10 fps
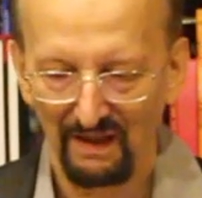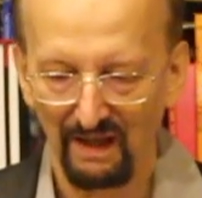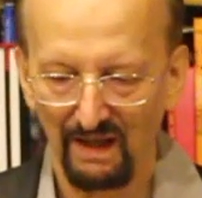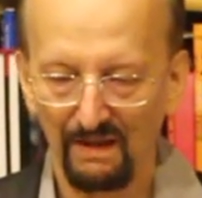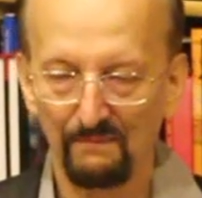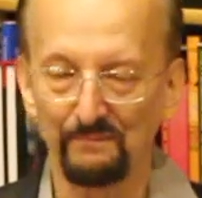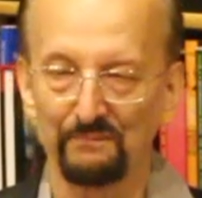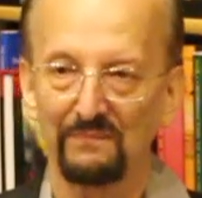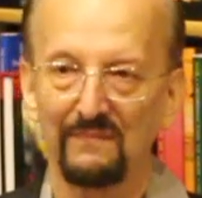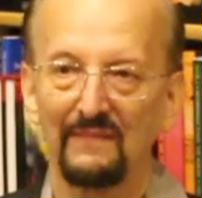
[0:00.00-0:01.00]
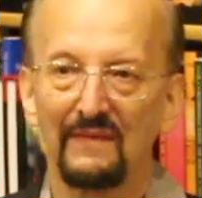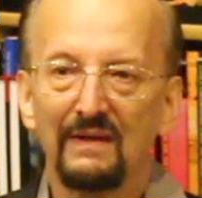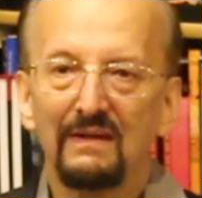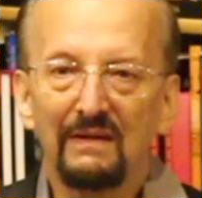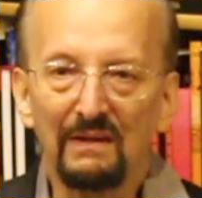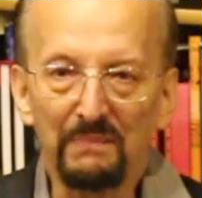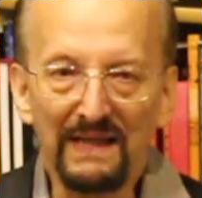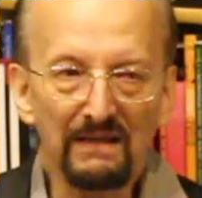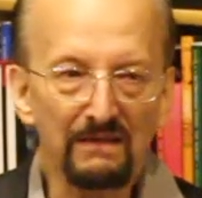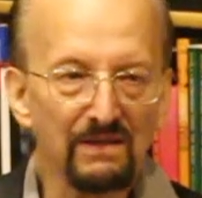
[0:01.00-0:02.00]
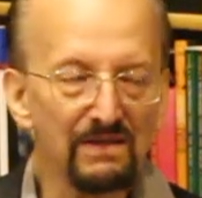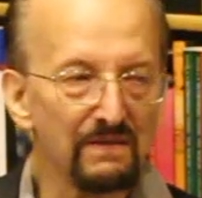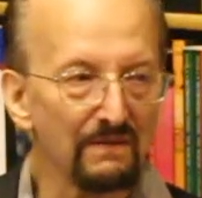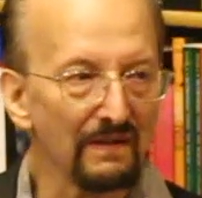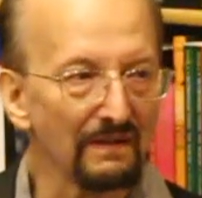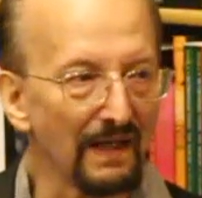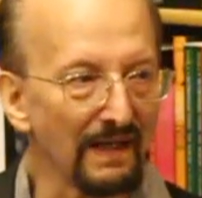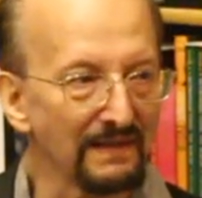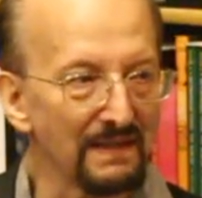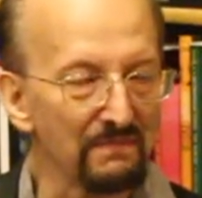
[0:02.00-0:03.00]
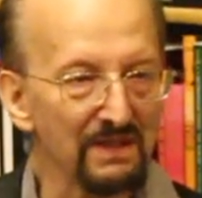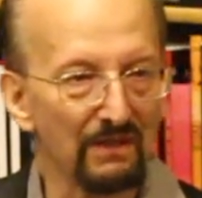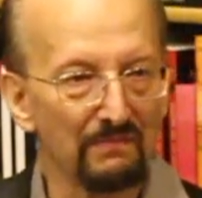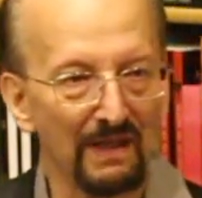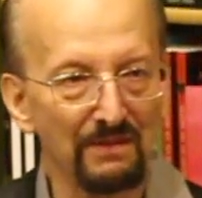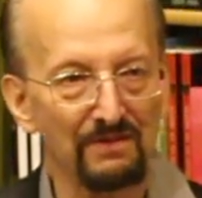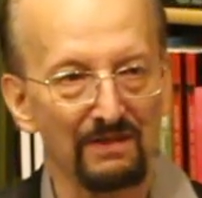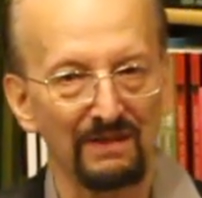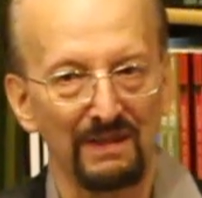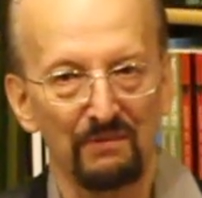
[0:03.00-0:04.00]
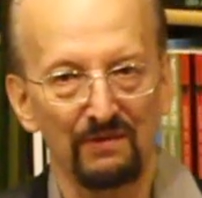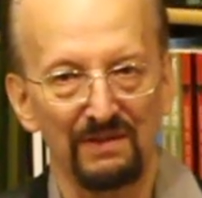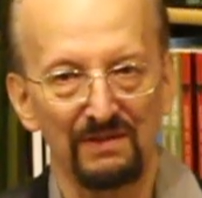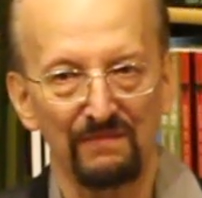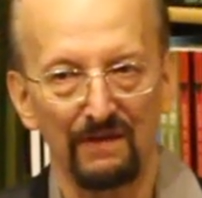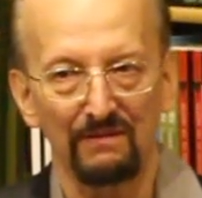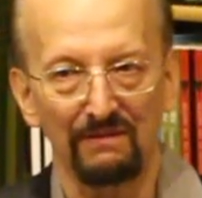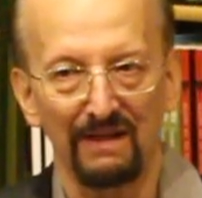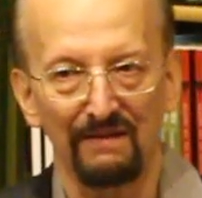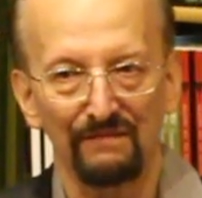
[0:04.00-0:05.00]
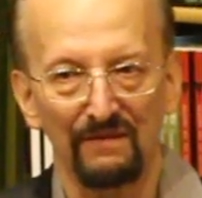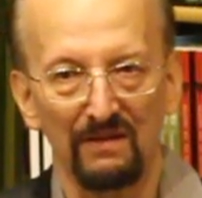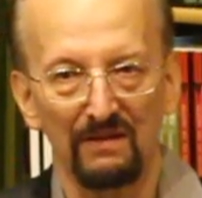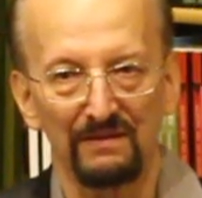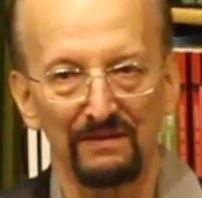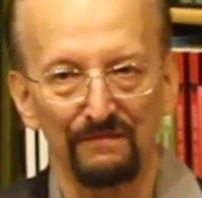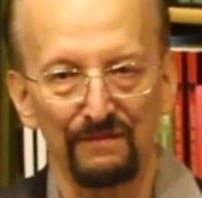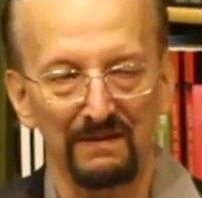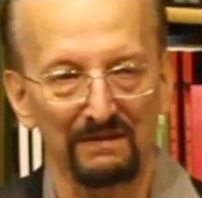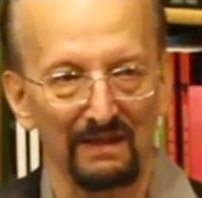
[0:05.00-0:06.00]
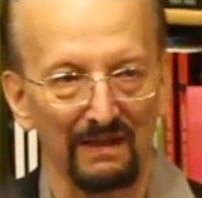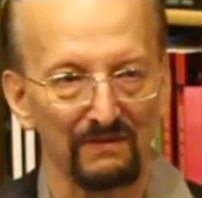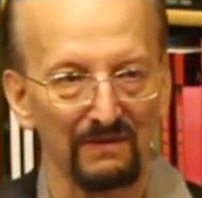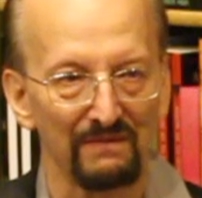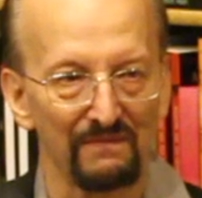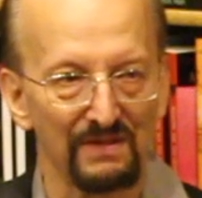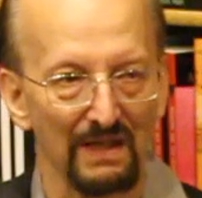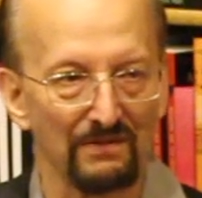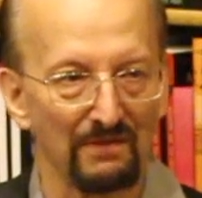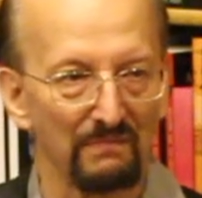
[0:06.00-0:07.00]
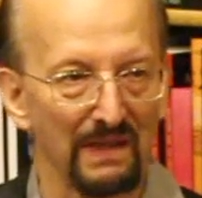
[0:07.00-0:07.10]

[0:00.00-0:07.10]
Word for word: The Beatles liked him so much that they put his photograph on the front cover of Sgt.